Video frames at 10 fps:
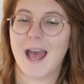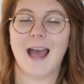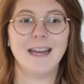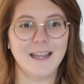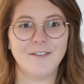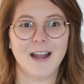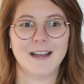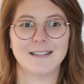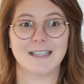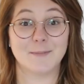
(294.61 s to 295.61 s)
And even as
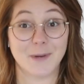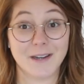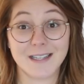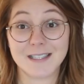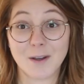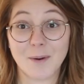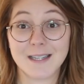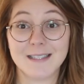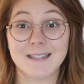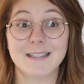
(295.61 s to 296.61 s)
experienced
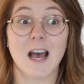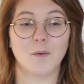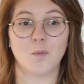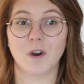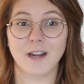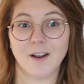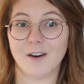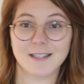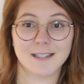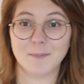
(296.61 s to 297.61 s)
sewists, working on
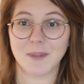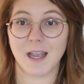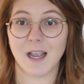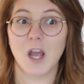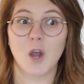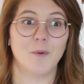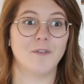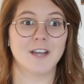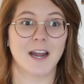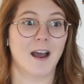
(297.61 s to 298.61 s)
something we've
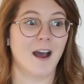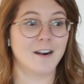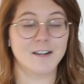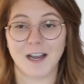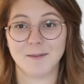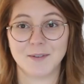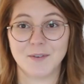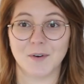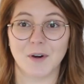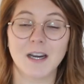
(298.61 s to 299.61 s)
done a hundred times
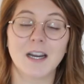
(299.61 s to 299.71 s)
before.